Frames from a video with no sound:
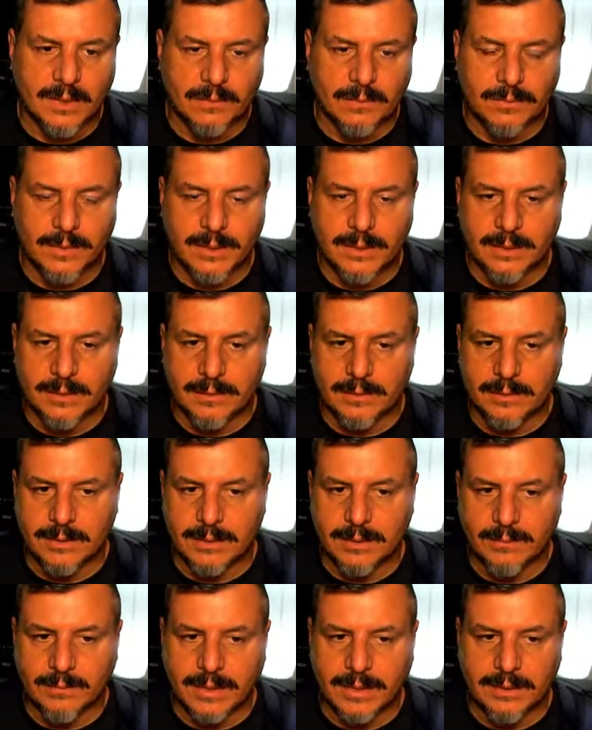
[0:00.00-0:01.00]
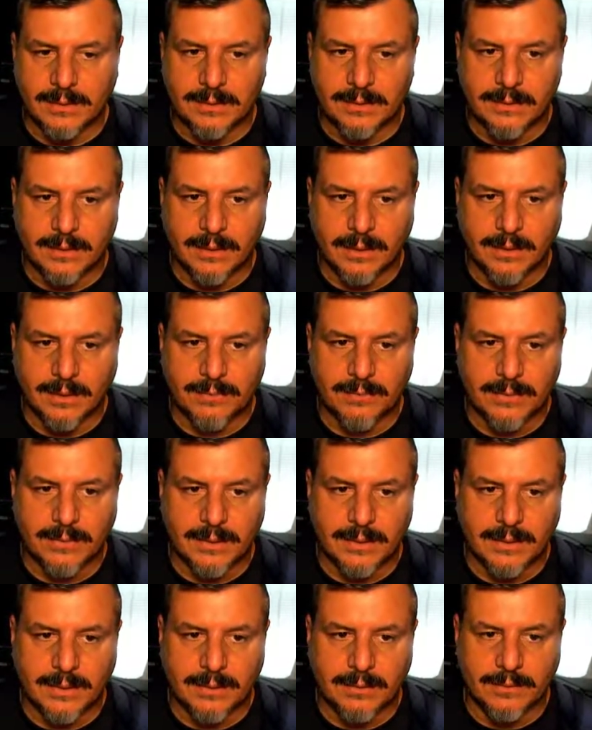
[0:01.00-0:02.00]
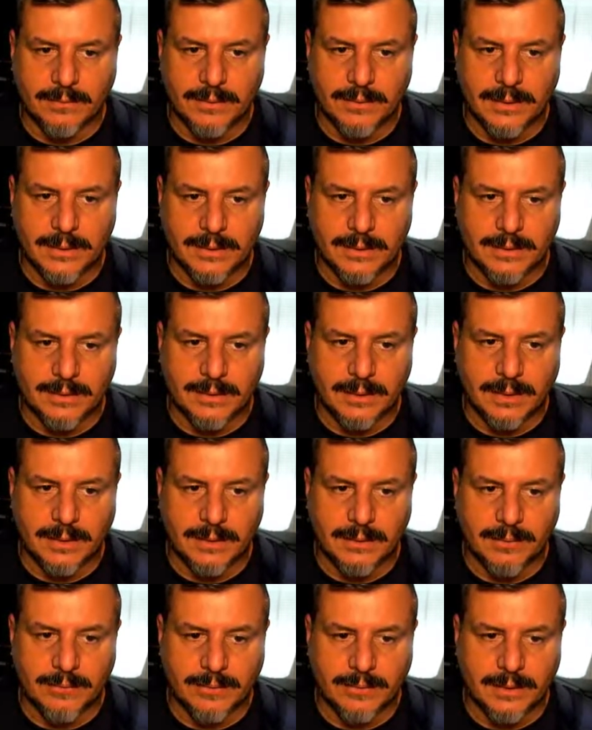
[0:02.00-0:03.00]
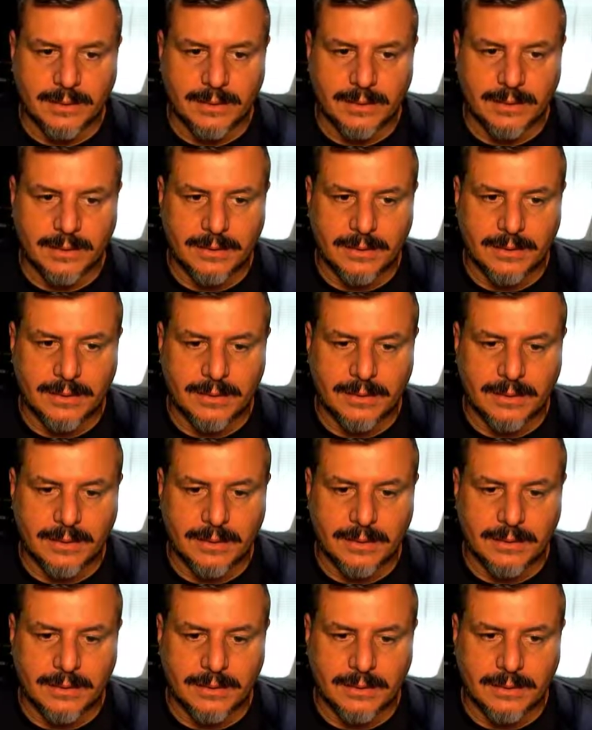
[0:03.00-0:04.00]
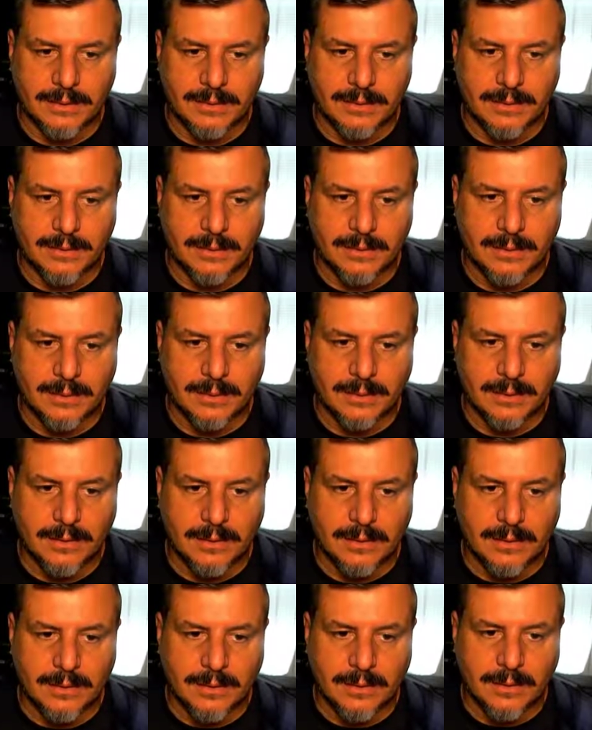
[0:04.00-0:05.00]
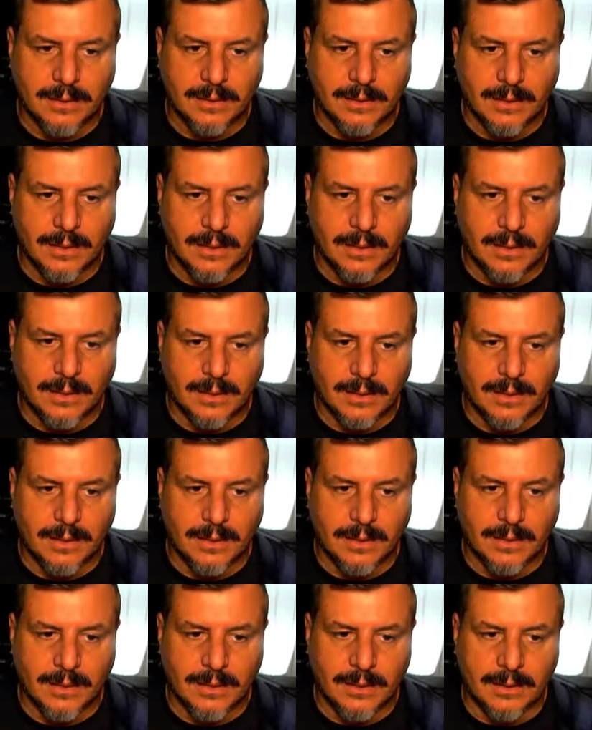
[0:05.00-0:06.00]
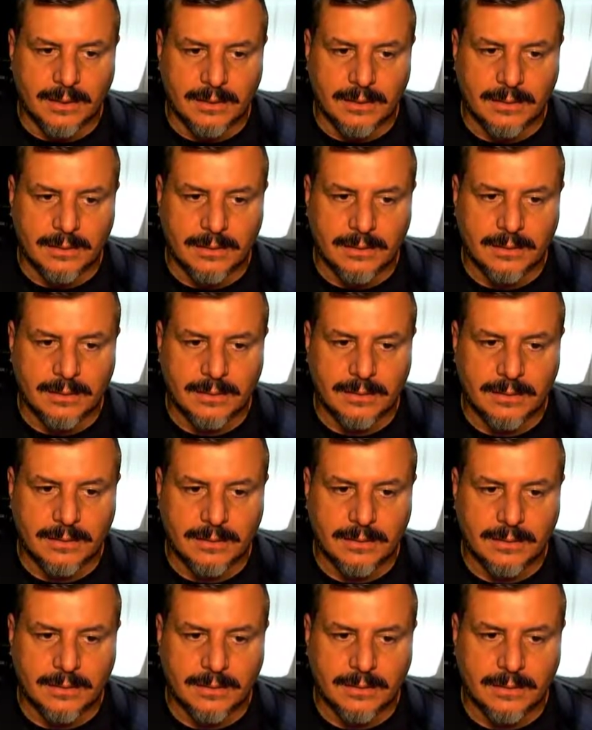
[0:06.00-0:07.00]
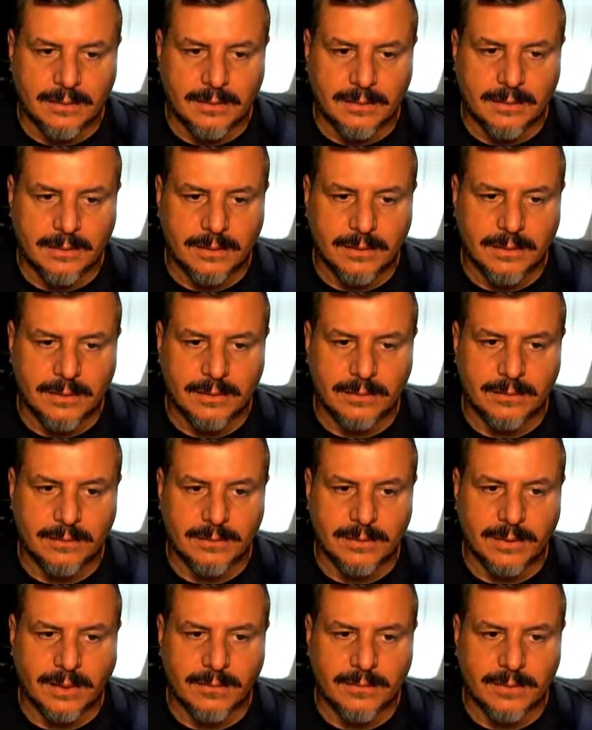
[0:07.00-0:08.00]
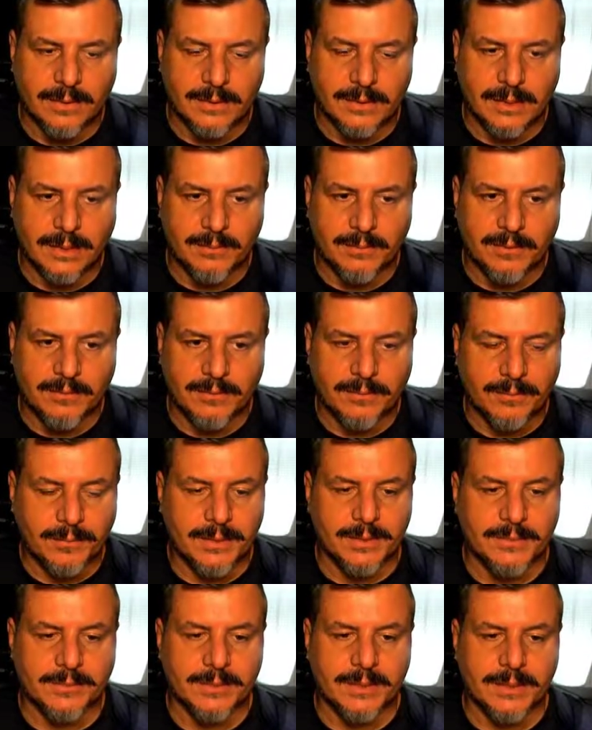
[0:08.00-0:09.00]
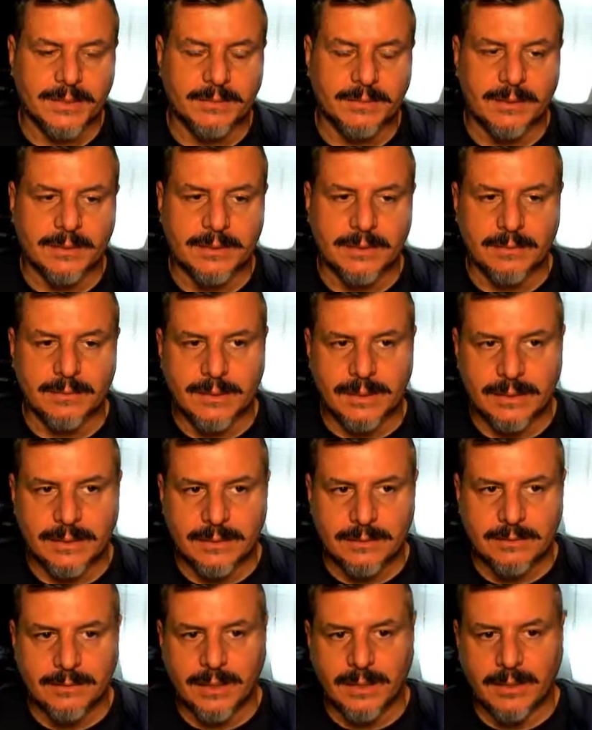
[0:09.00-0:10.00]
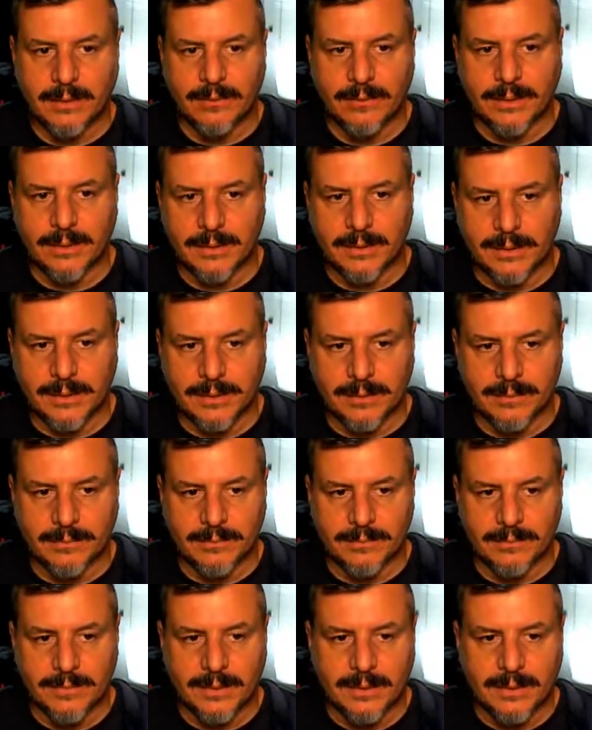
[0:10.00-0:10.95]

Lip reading: We can use the Microsoft. We can sign in with these things, and I don't have this type of information for this person because you may not want to link them.